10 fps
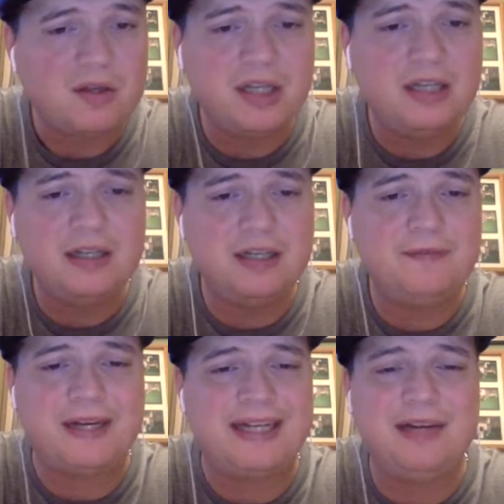
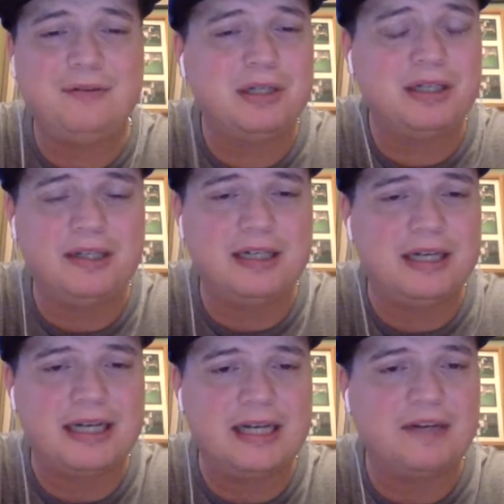If I get one and
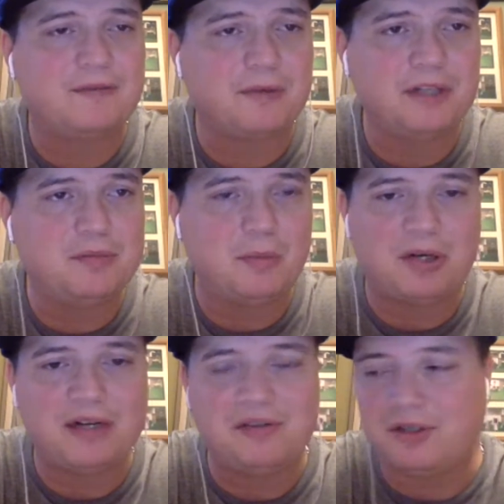I can get it for a reasonable
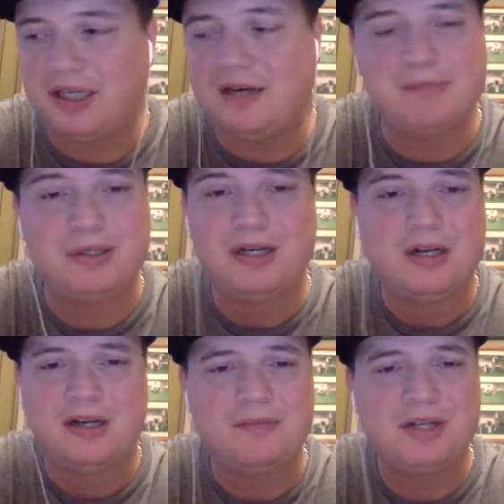price, I'll get it, but
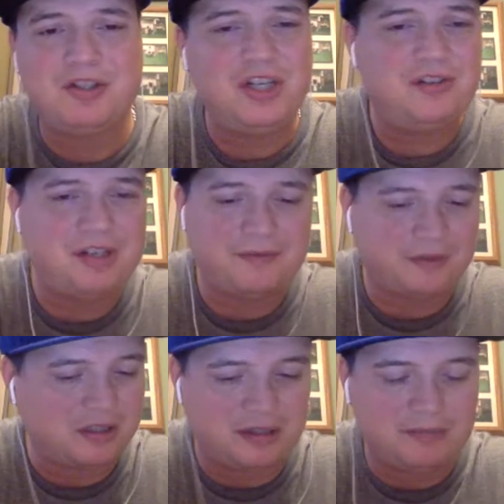I'm not chasing it
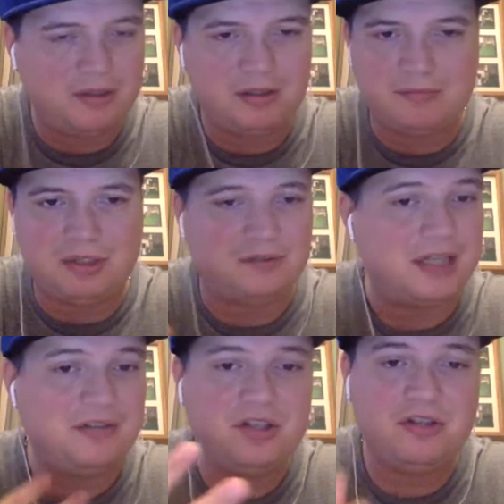for a couple $100.
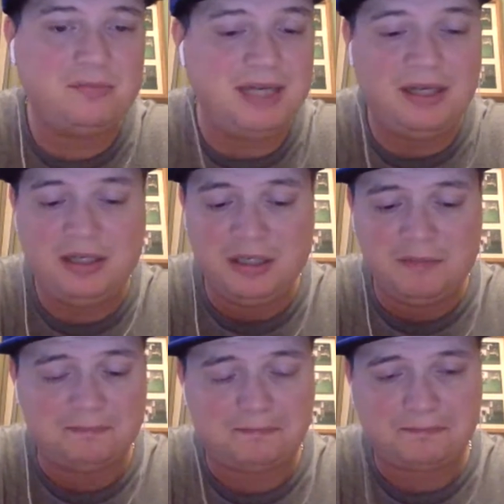That's just me.
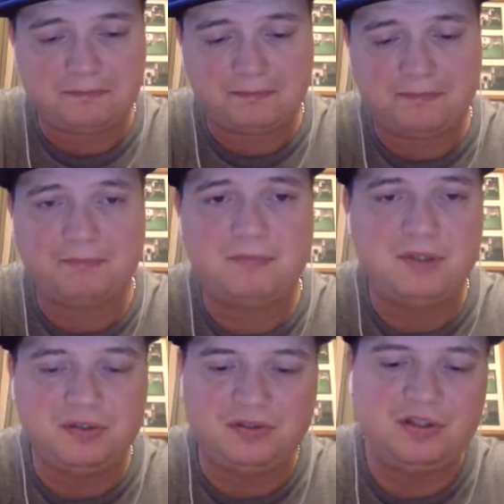
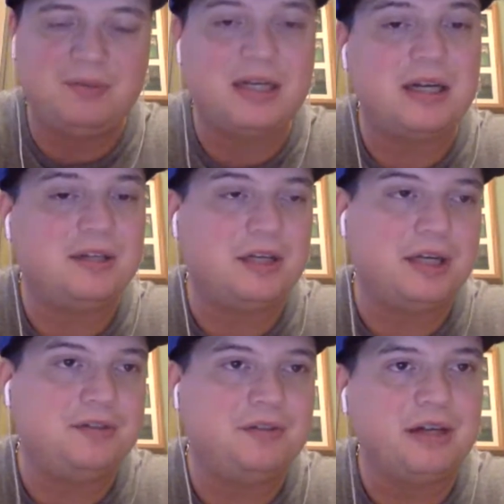Excuse me.
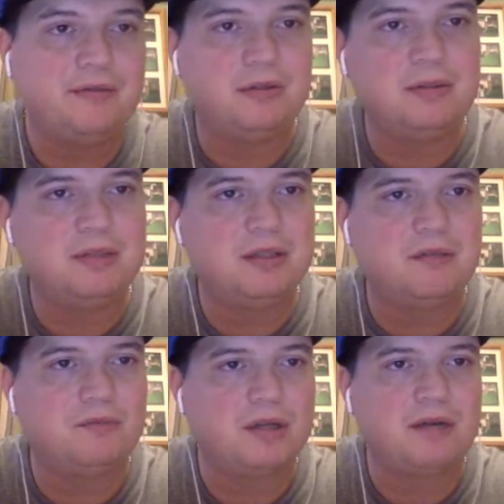I do have a limit
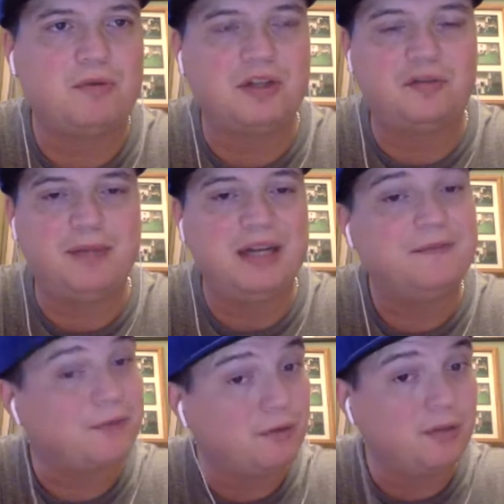on what I want to
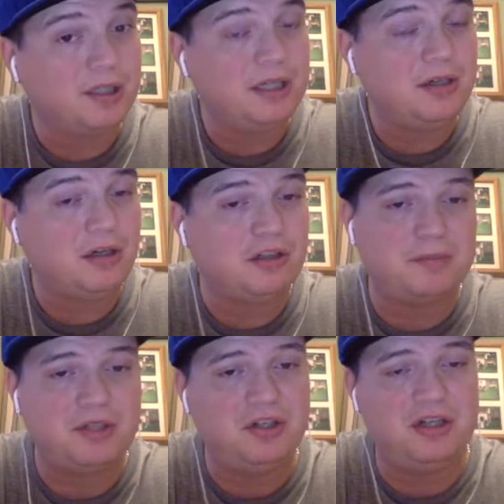spend for a rookie card,
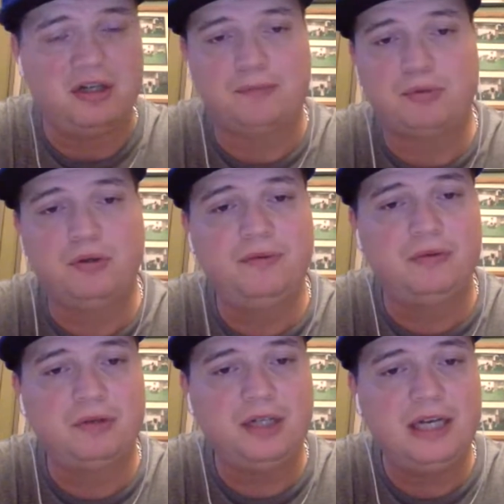especially an unproven
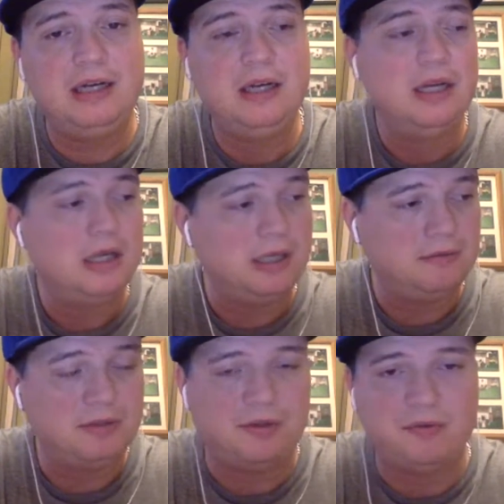rookie.
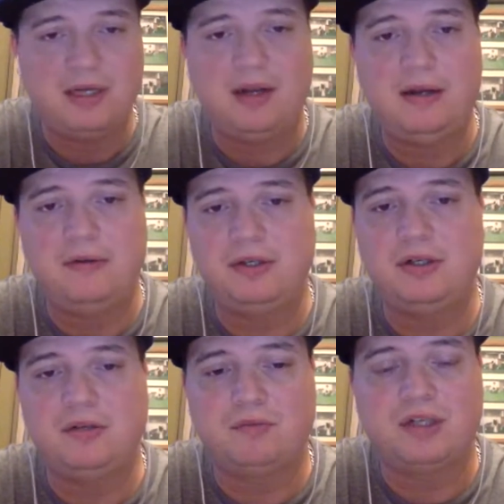And with the way,
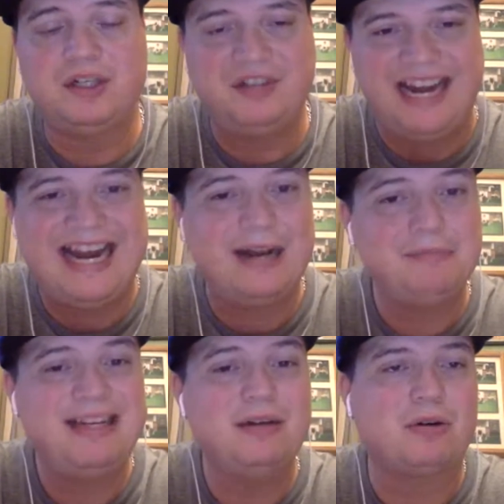rookies
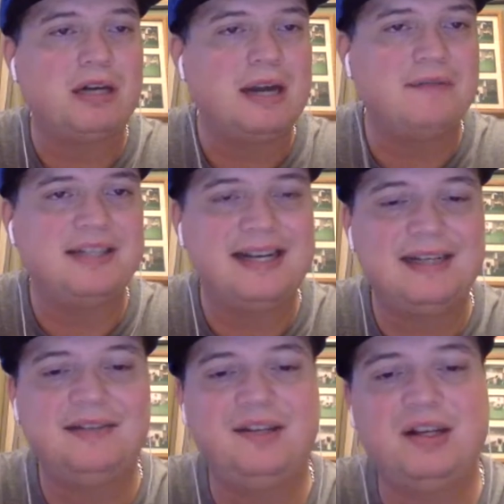can be or have a
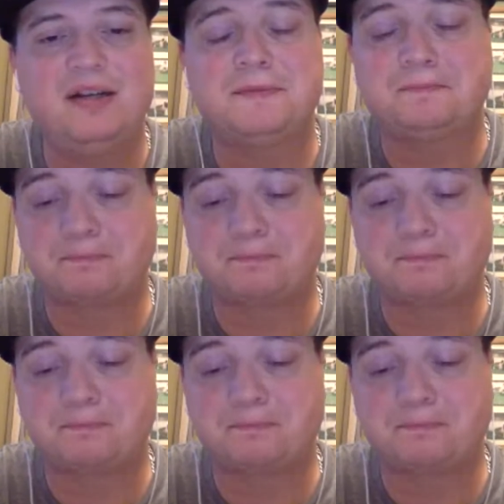tendency of,